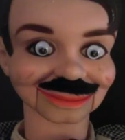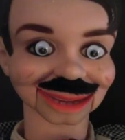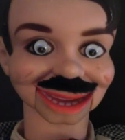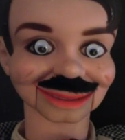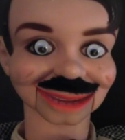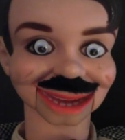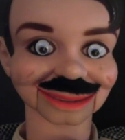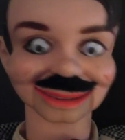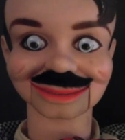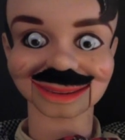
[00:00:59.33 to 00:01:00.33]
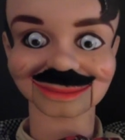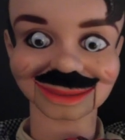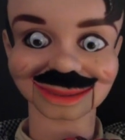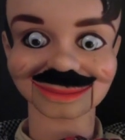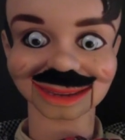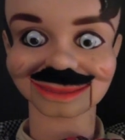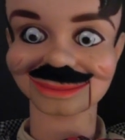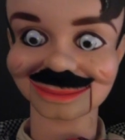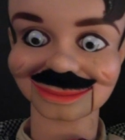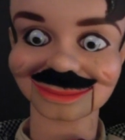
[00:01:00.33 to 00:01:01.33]
Well, that must be the other guy,
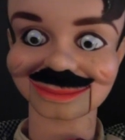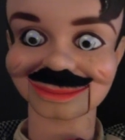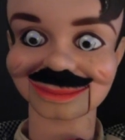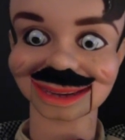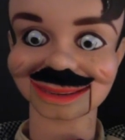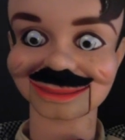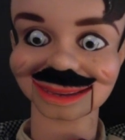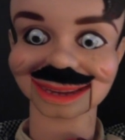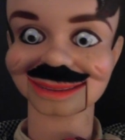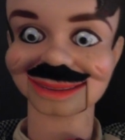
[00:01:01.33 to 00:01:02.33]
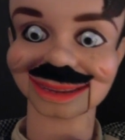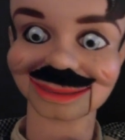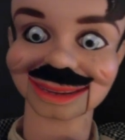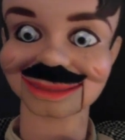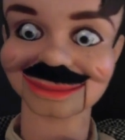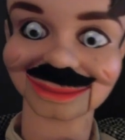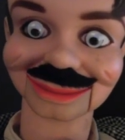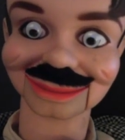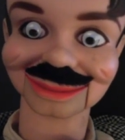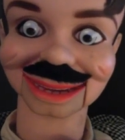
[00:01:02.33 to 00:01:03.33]
correct? Yeah, there's more than one.
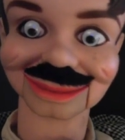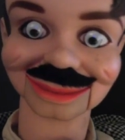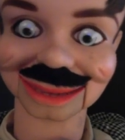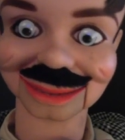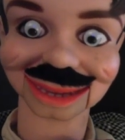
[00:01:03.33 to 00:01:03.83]
From what I